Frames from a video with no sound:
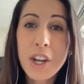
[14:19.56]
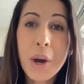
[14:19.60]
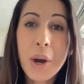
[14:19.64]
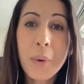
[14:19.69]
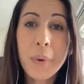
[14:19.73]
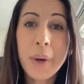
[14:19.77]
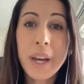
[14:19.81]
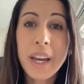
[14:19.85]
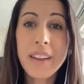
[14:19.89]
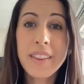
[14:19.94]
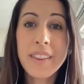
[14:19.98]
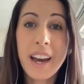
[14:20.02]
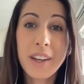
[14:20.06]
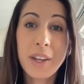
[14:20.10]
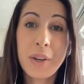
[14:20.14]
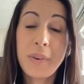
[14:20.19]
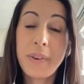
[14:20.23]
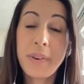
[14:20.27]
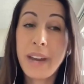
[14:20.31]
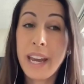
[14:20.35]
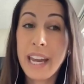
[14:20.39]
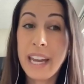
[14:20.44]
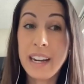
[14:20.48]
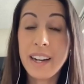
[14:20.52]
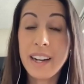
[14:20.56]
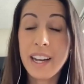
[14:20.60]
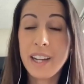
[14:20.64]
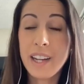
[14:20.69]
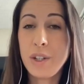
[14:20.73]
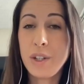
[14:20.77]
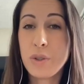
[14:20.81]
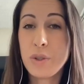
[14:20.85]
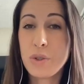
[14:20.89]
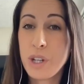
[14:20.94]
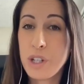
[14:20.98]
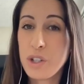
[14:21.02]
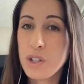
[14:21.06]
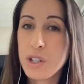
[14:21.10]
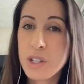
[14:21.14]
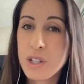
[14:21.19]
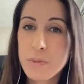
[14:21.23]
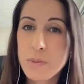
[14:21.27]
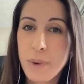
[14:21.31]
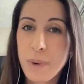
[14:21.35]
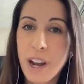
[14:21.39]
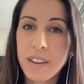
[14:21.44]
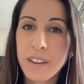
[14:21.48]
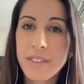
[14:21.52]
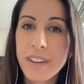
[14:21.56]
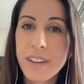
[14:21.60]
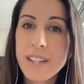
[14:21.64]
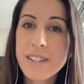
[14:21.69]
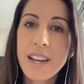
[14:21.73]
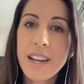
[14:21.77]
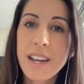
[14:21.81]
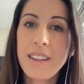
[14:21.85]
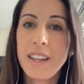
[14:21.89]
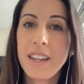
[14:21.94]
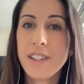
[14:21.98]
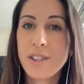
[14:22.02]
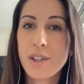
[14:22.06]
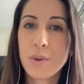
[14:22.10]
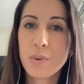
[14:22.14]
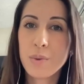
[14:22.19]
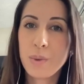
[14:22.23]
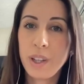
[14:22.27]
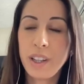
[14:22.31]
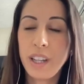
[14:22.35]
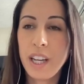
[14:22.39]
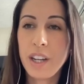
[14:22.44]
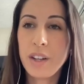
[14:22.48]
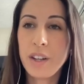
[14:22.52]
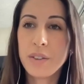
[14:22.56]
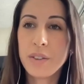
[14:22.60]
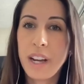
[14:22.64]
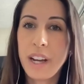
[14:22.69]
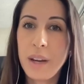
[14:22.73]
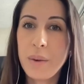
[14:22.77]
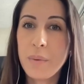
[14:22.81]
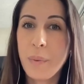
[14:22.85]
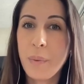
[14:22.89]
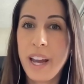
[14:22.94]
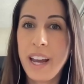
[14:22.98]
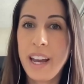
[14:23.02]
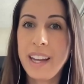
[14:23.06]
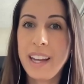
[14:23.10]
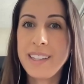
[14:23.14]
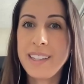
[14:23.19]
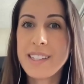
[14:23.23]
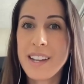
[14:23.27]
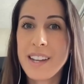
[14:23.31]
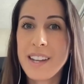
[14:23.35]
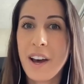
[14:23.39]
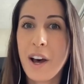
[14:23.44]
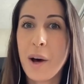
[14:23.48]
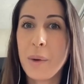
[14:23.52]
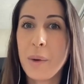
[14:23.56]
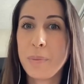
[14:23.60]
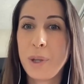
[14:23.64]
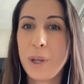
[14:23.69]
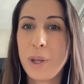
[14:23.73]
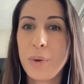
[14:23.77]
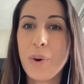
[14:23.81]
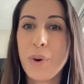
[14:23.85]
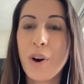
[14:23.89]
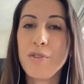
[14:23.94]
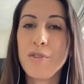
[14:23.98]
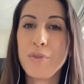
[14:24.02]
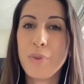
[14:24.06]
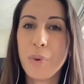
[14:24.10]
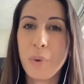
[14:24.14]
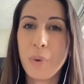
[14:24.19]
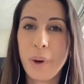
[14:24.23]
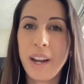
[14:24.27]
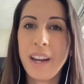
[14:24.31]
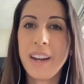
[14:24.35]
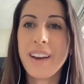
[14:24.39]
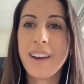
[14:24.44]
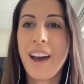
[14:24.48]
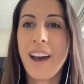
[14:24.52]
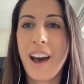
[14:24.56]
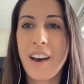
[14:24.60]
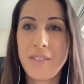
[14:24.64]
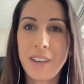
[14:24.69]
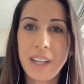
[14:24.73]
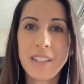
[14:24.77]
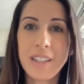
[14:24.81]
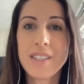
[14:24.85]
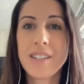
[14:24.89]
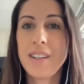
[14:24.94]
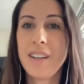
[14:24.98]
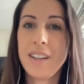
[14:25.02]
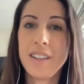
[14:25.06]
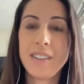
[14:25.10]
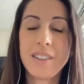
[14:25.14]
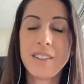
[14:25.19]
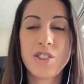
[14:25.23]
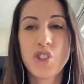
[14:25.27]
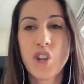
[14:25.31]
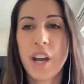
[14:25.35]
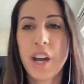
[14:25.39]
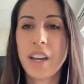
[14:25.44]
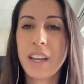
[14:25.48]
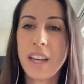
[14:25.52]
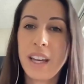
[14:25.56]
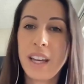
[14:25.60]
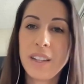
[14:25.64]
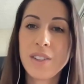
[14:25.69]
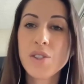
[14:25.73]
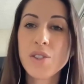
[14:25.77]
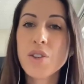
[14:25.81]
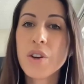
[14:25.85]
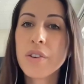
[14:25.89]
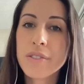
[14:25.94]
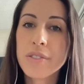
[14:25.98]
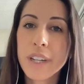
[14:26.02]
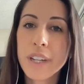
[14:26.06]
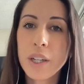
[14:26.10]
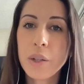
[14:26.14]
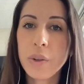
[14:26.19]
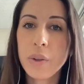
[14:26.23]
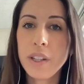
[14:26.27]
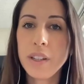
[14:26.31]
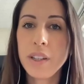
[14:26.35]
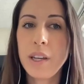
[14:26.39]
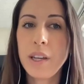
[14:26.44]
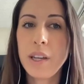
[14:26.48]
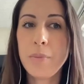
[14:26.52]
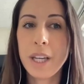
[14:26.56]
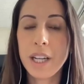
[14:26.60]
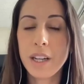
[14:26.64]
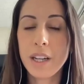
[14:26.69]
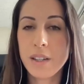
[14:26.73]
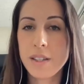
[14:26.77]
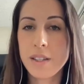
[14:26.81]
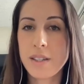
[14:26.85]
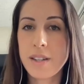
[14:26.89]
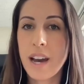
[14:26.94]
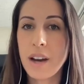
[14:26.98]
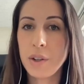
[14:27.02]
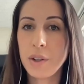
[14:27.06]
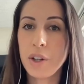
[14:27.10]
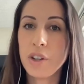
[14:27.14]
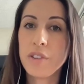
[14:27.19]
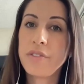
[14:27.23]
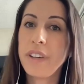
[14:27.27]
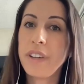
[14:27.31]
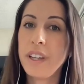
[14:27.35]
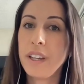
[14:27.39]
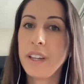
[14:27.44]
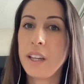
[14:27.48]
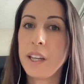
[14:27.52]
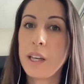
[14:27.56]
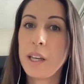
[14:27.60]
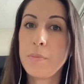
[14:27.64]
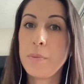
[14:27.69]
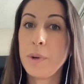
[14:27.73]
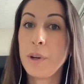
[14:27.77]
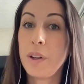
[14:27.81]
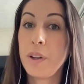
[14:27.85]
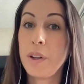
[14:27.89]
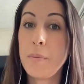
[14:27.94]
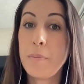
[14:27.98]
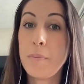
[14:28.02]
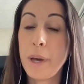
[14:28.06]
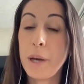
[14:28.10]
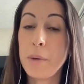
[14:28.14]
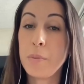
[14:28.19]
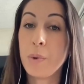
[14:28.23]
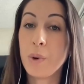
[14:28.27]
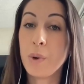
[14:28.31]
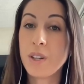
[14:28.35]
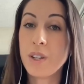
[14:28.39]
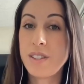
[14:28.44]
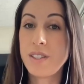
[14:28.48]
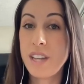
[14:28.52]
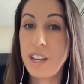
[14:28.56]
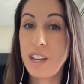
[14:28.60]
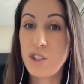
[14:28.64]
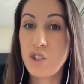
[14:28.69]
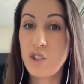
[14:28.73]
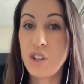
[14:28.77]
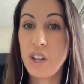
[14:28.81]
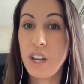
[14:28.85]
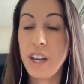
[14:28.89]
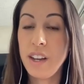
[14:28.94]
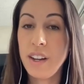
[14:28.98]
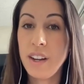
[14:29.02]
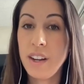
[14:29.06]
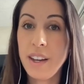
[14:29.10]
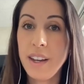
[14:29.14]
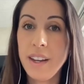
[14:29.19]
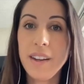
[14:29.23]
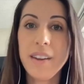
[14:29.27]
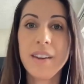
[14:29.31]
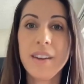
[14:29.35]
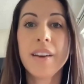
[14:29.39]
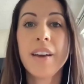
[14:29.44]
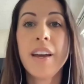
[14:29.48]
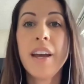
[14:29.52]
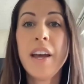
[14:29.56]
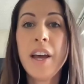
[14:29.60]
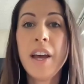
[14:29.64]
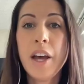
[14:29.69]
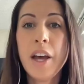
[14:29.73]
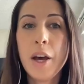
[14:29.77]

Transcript: knowing that you ate a nutritious breakfast, I think, is a really great way to help you avoid having to check in so frequently, because now you're feeling a bit more satiated.